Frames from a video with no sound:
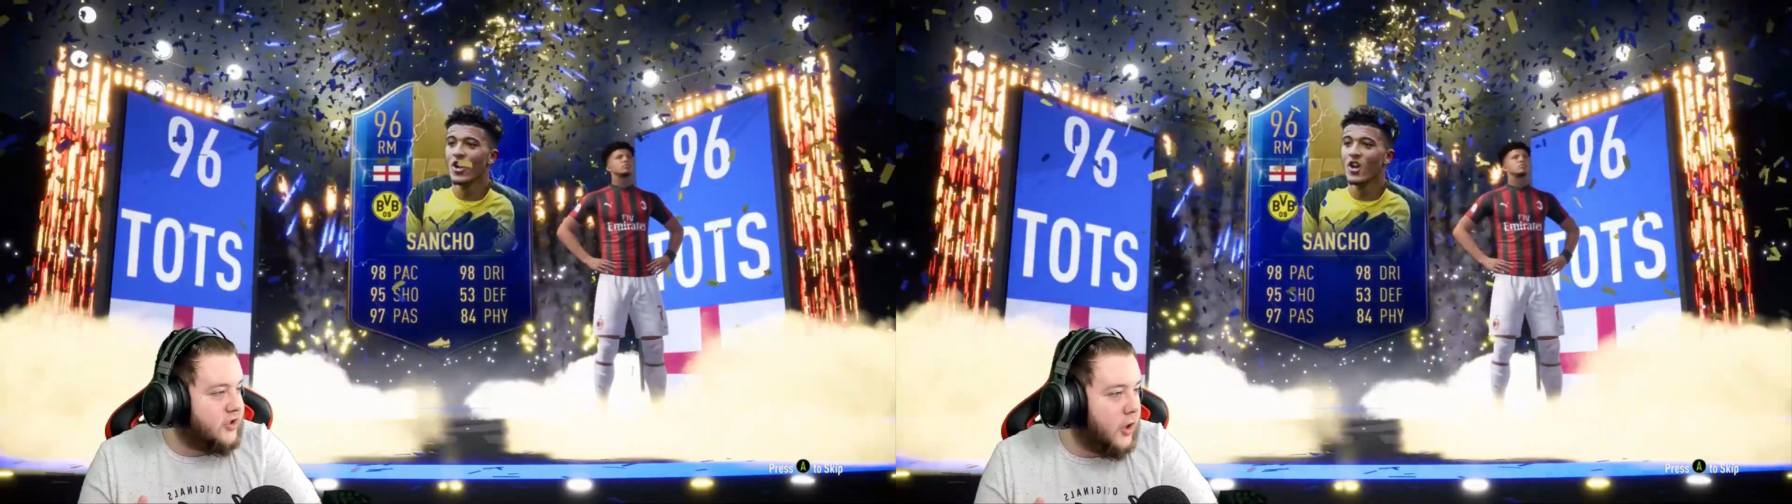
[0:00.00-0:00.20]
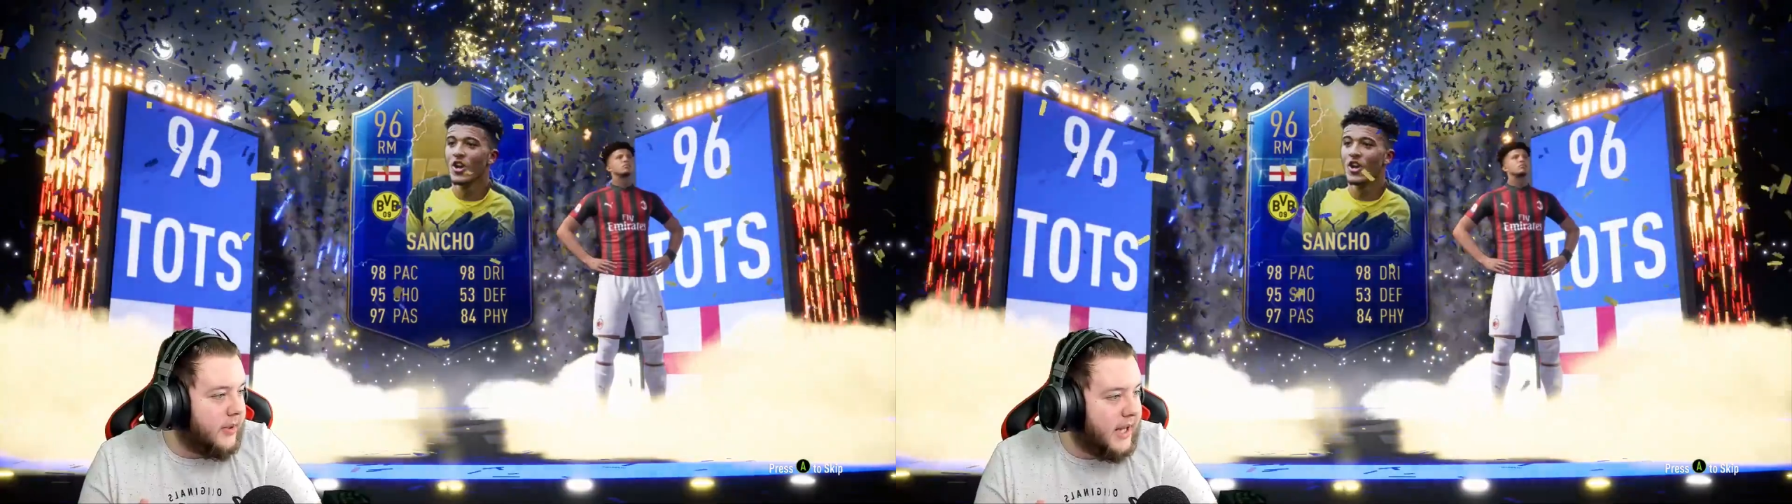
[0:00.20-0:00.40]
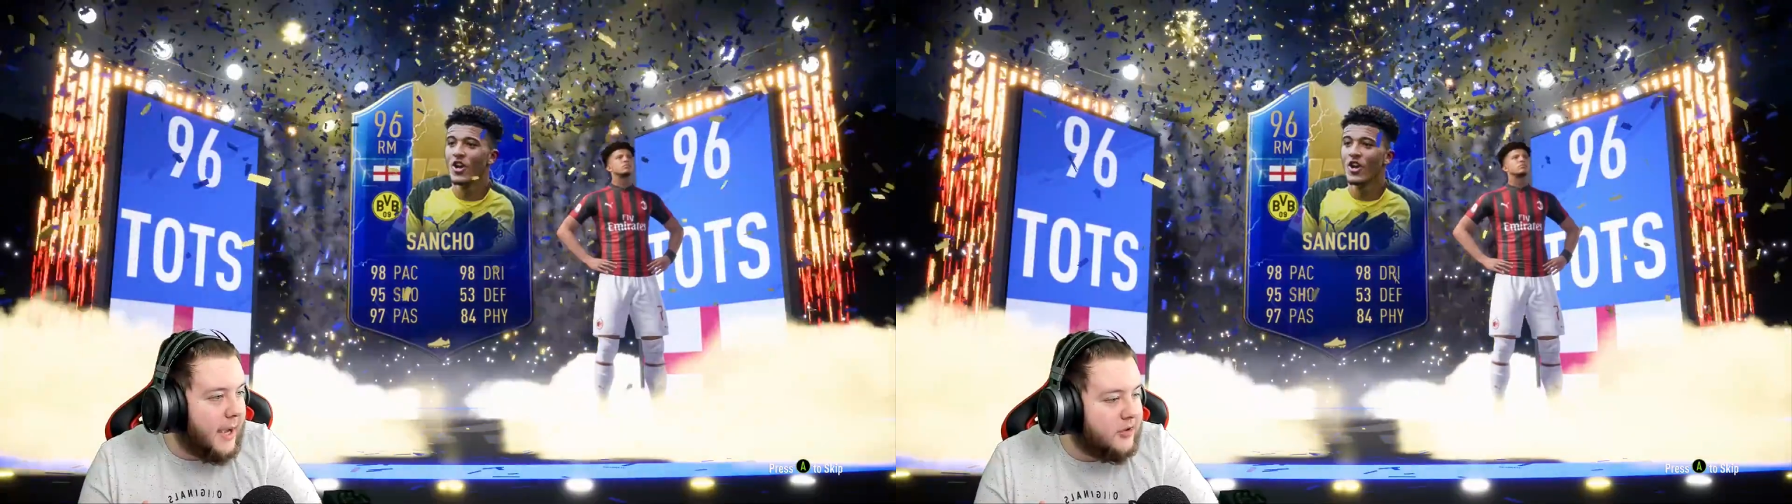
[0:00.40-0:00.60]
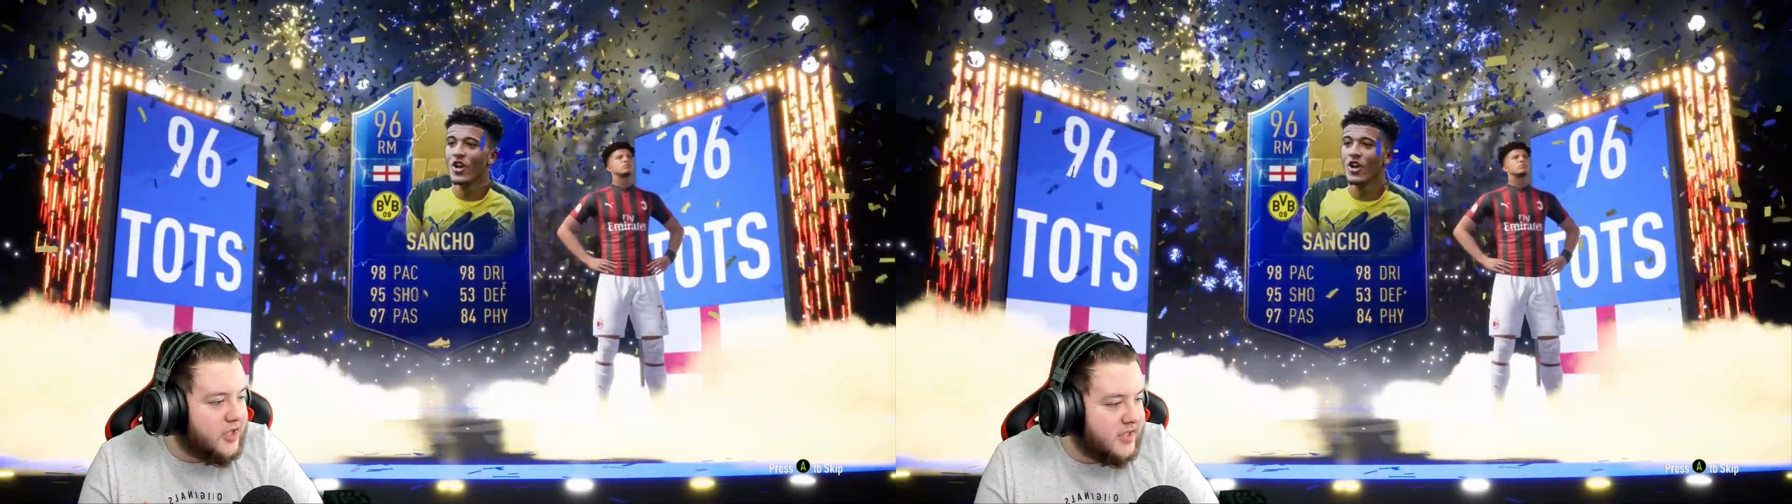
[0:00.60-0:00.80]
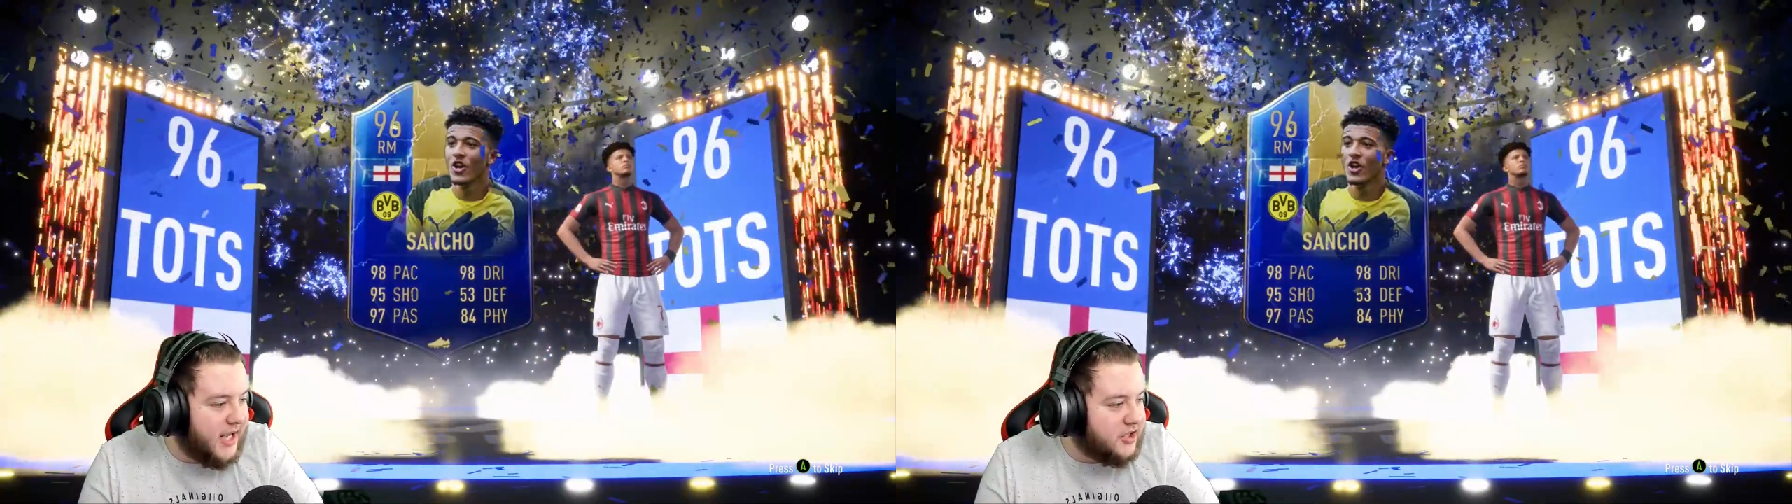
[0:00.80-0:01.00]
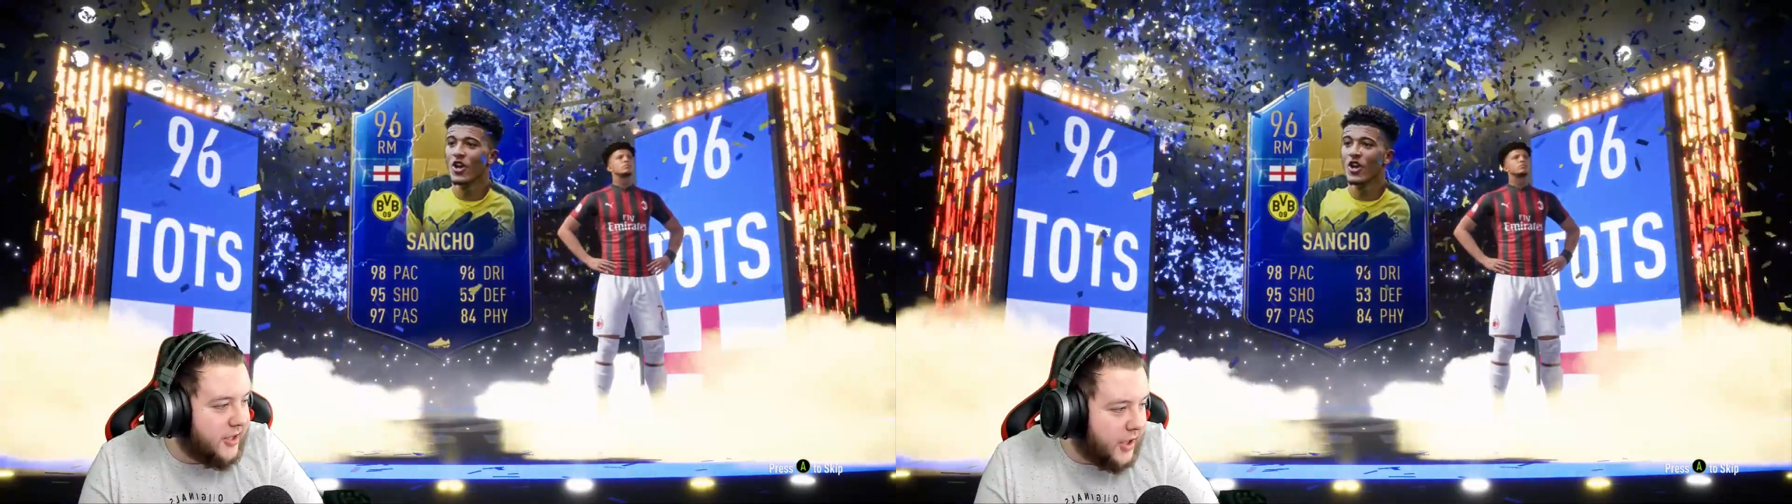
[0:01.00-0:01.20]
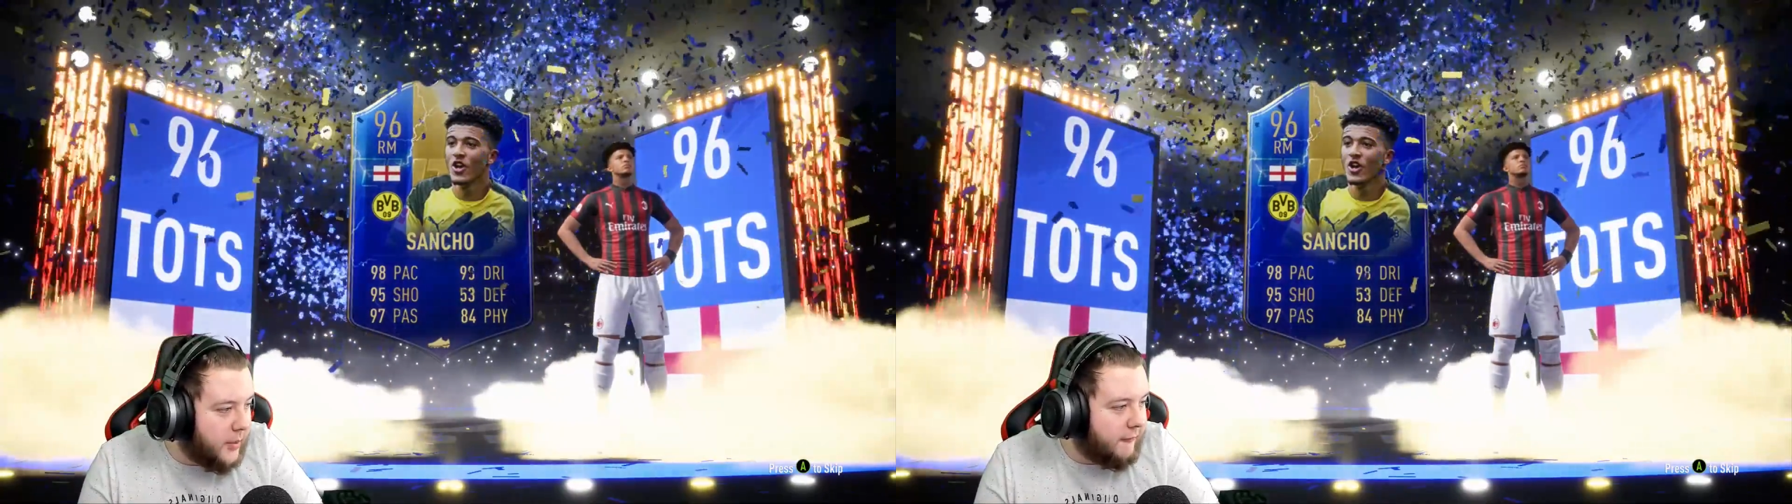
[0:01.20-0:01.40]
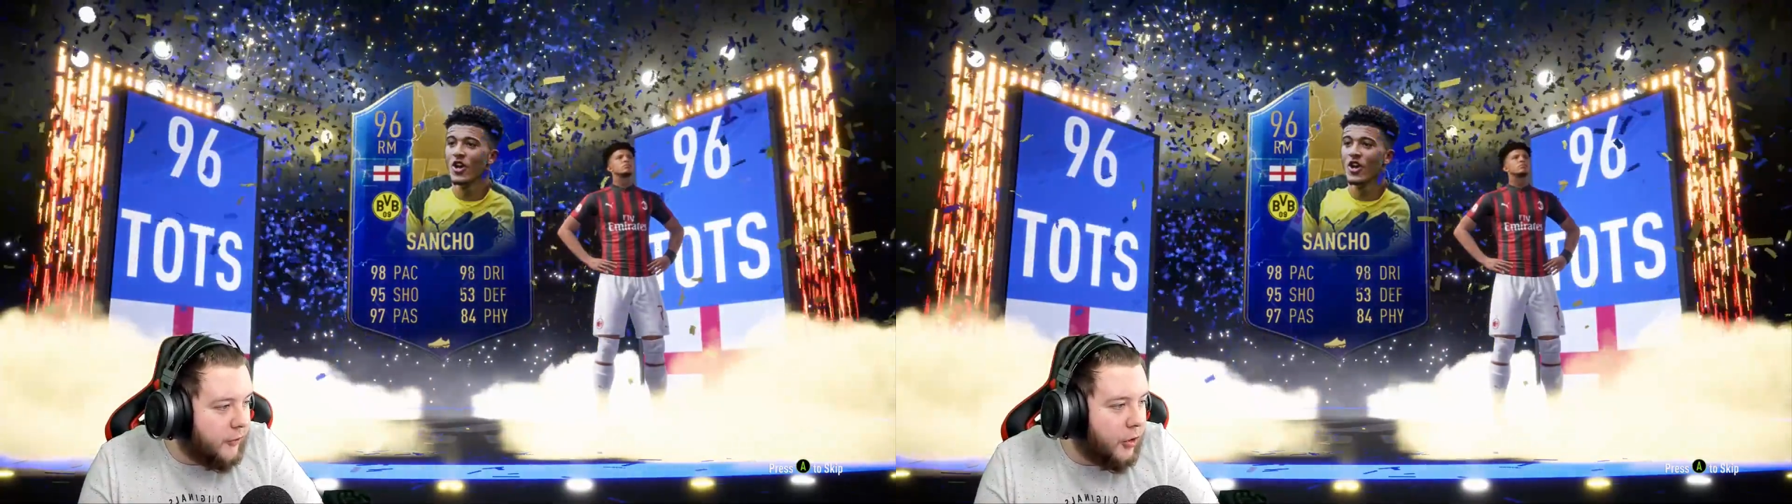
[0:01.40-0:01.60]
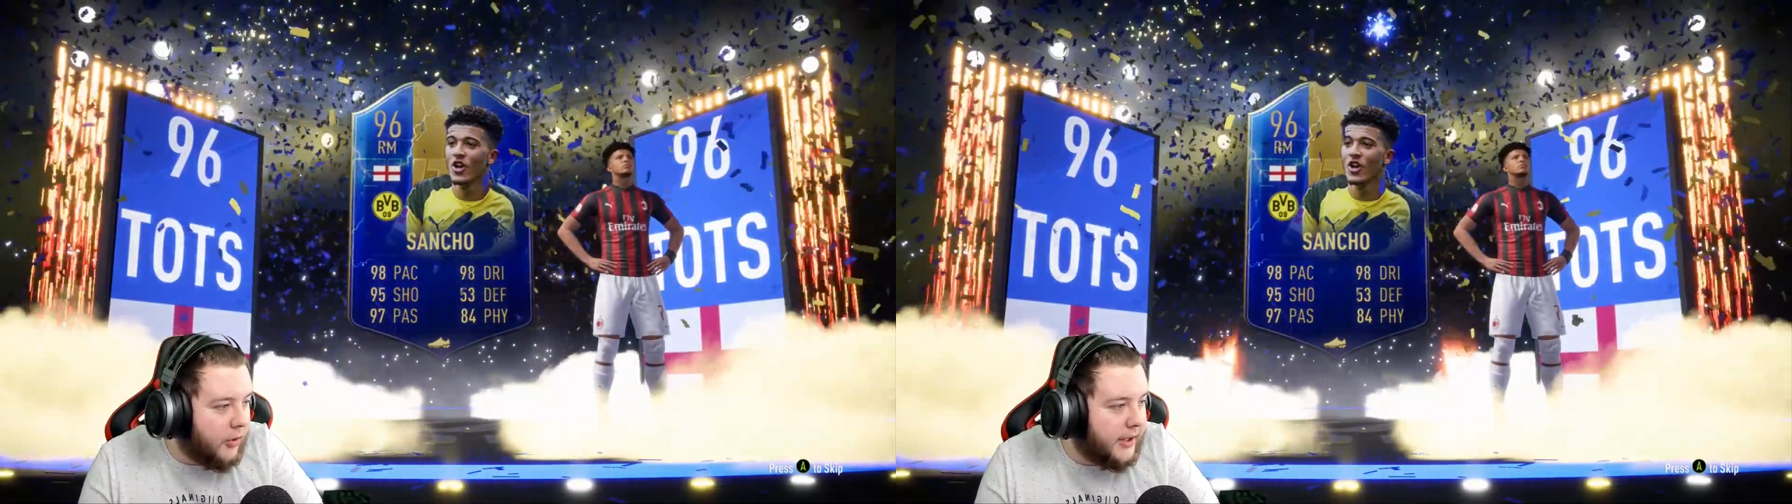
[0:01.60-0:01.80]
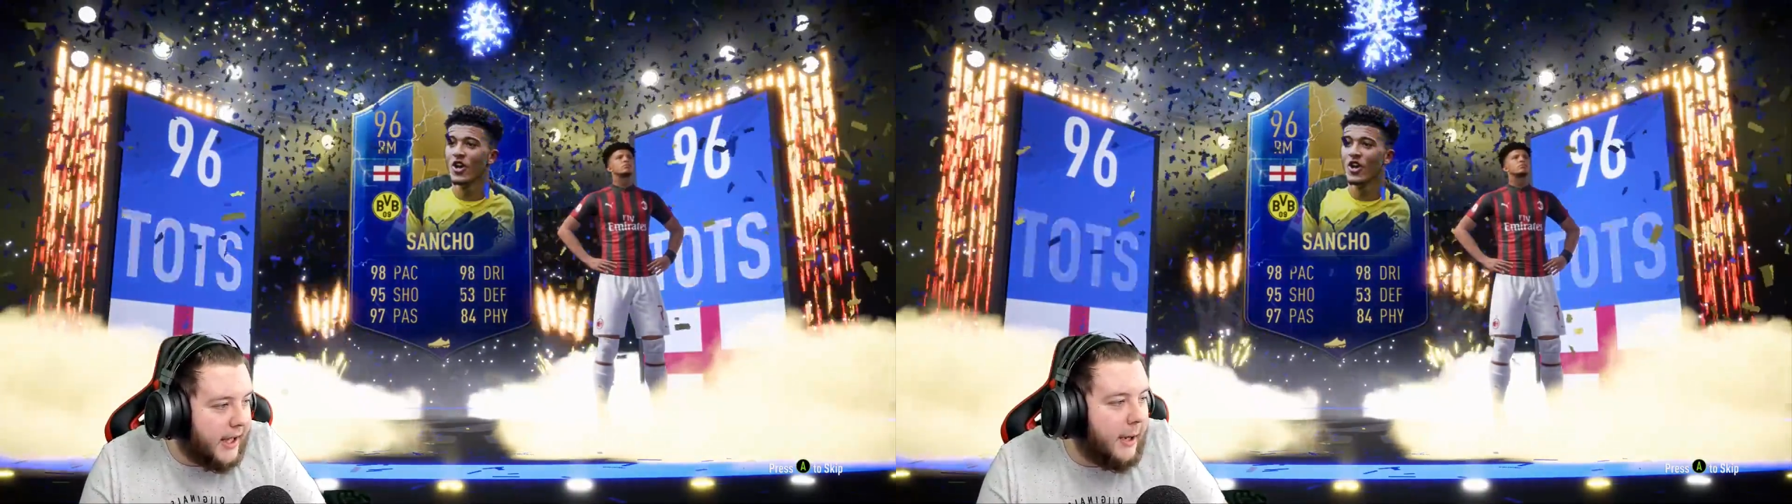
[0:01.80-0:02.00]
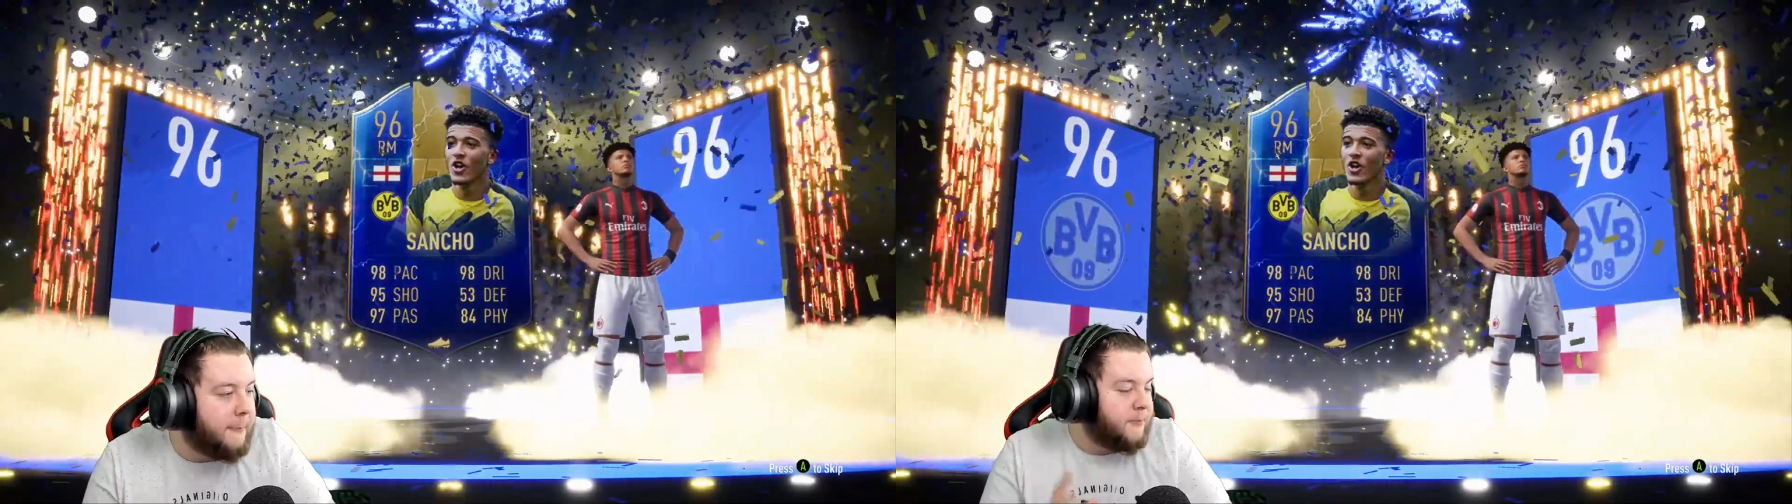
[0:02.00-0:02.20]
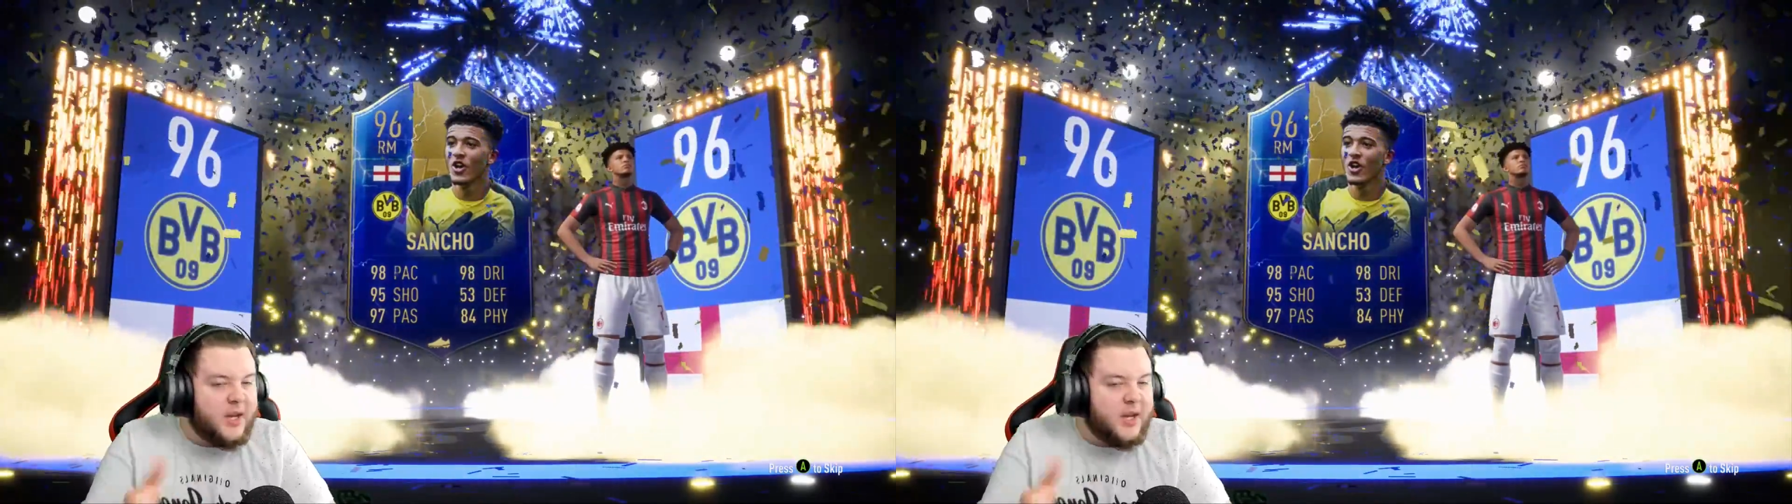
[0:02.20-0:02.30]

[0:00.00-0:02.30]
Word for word: I mean, how much is he actually going for right now?